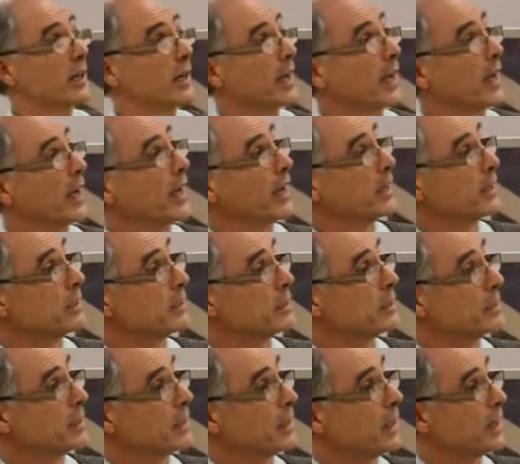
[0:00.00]
And
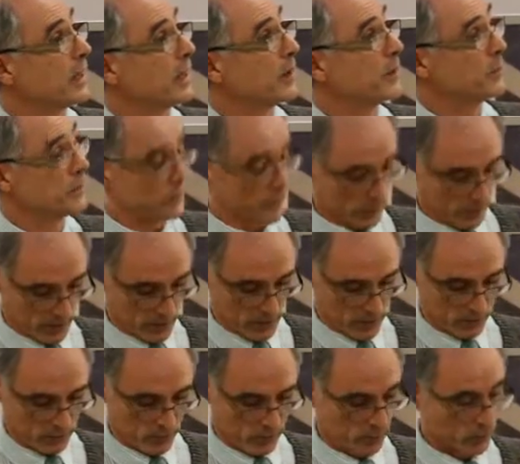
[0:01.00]

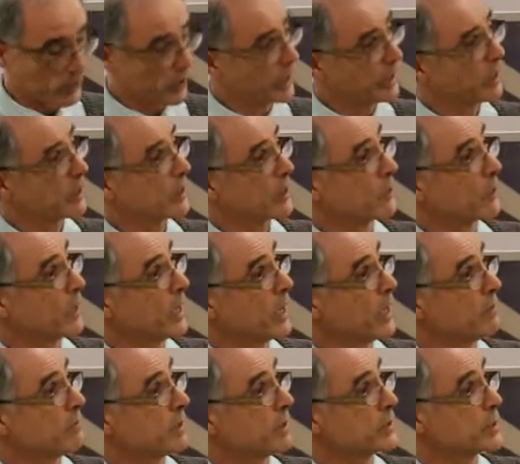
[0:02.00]
from cradle to
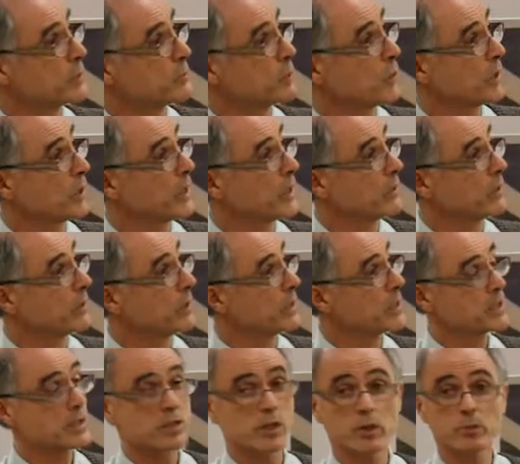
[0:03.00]
grave, I'll just point out,
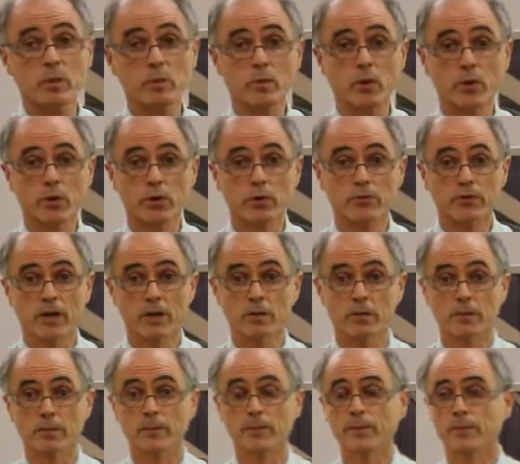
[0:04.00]
this is our memorial
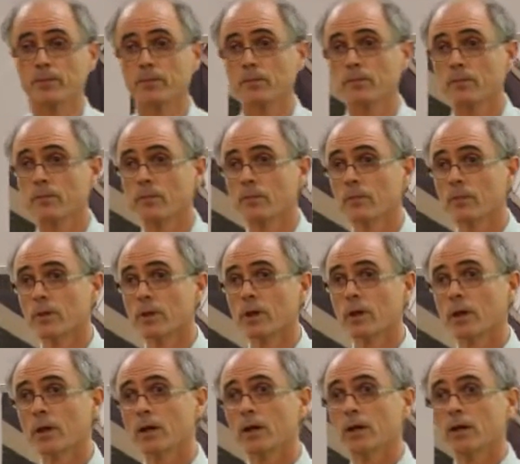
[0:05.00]
fountain.
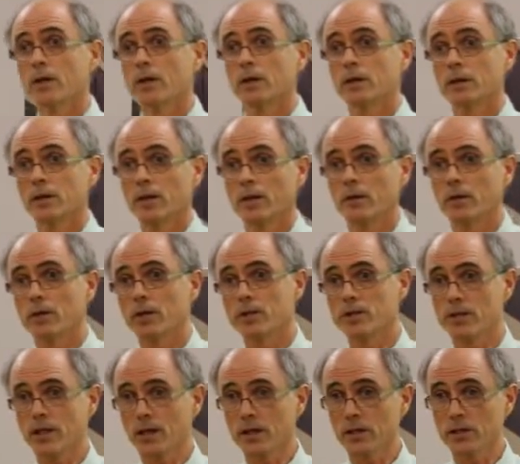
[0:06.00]
Now,
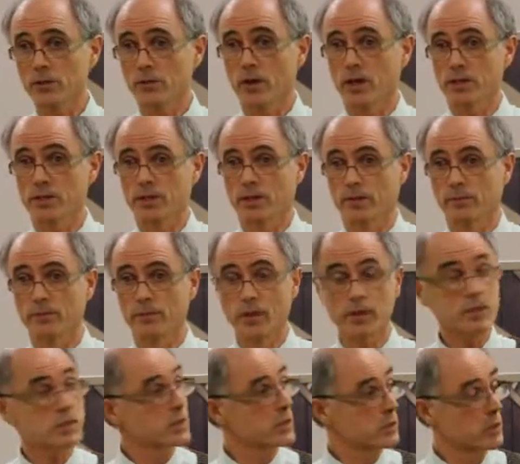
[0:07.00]
isn't that interesting?
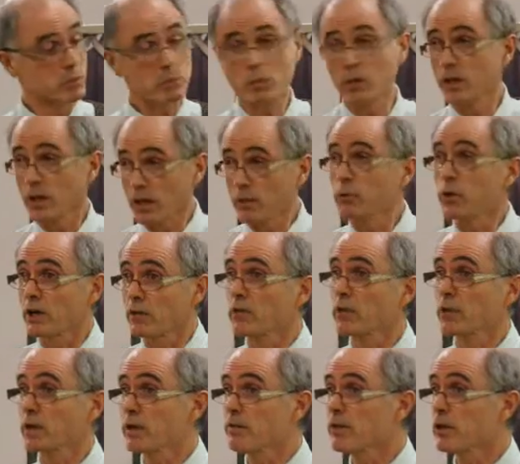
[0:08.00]
If
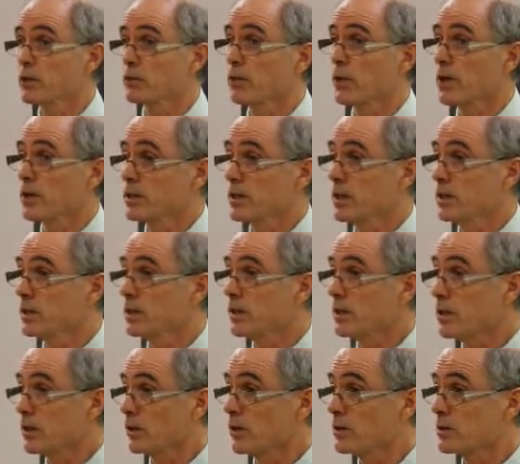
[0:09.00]
you live there for 18
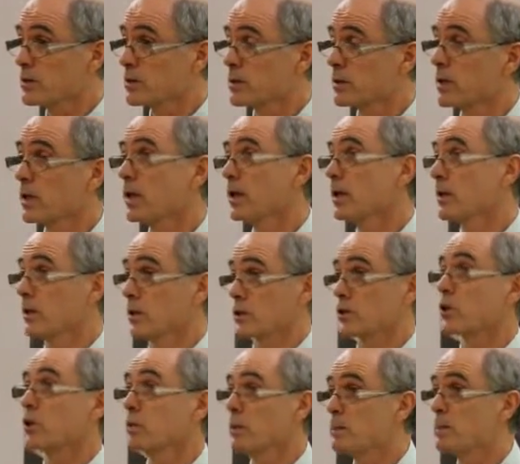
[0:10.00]
years, there's
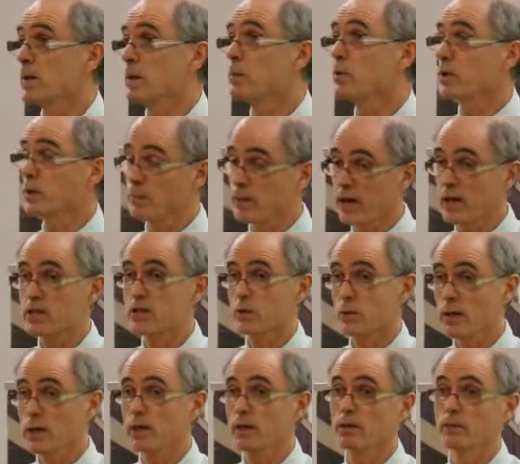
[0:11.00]
going to be people that pass
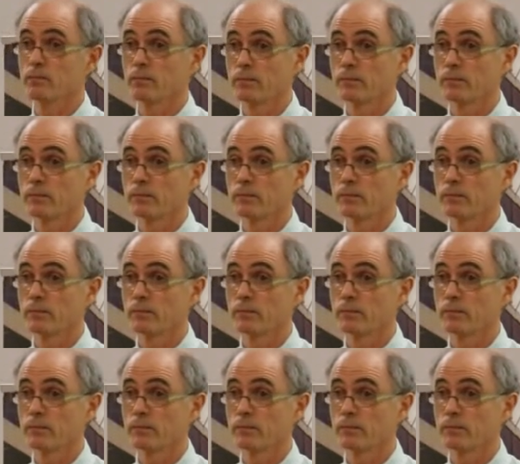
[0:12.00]
away.